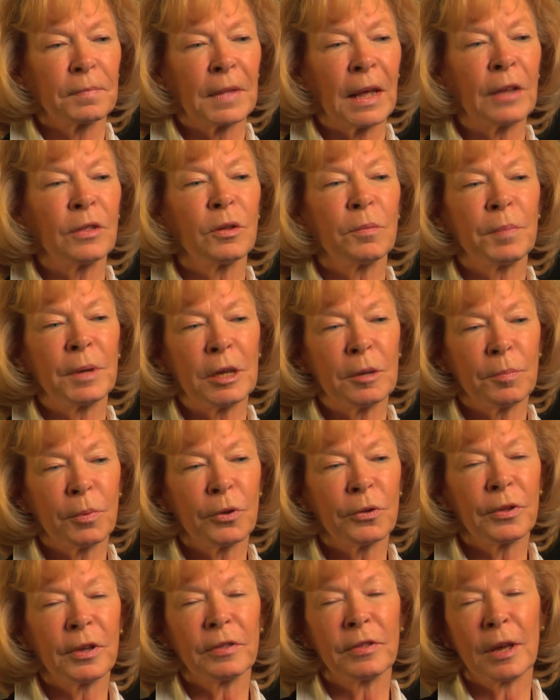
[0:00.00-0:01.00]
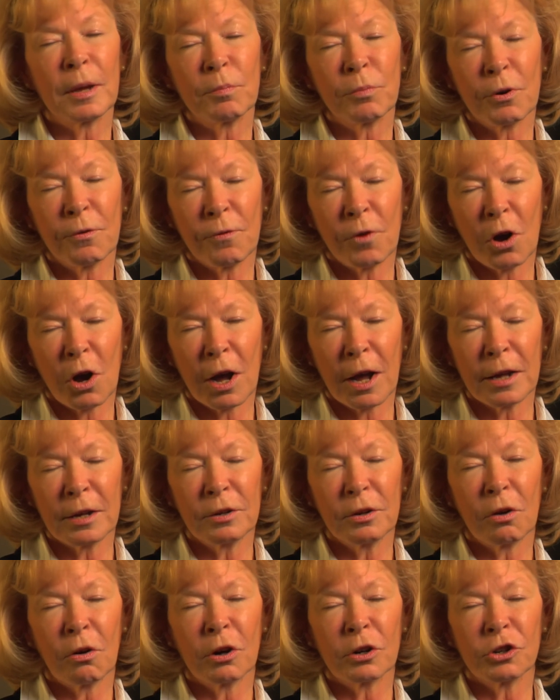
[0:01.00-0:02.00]
And the people that they
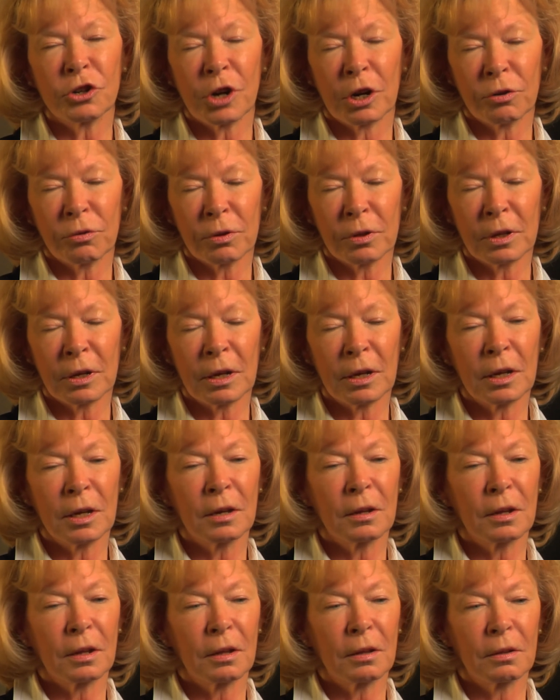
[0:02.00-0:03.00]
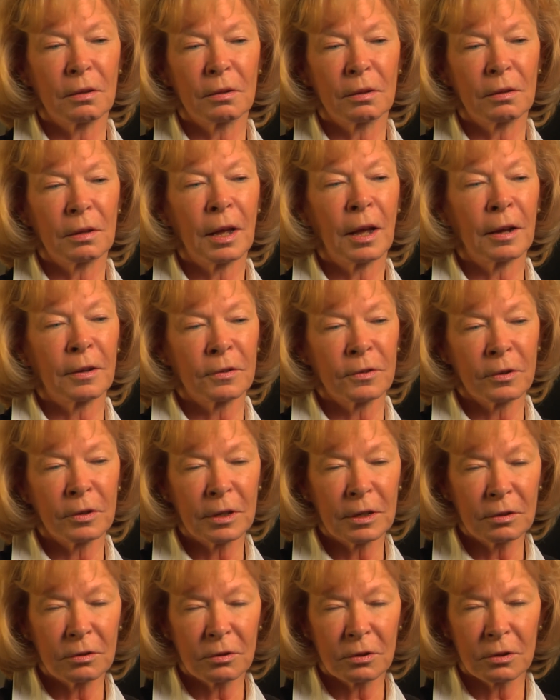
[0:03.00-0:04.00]
provide are generally
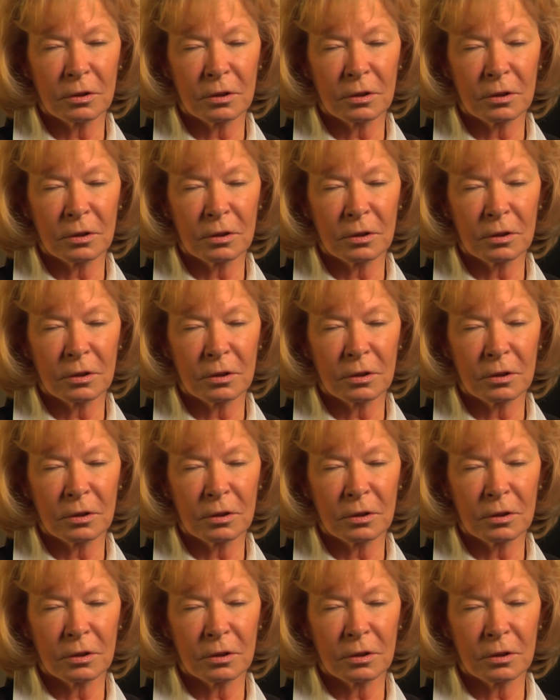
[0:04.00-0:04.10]
excellent.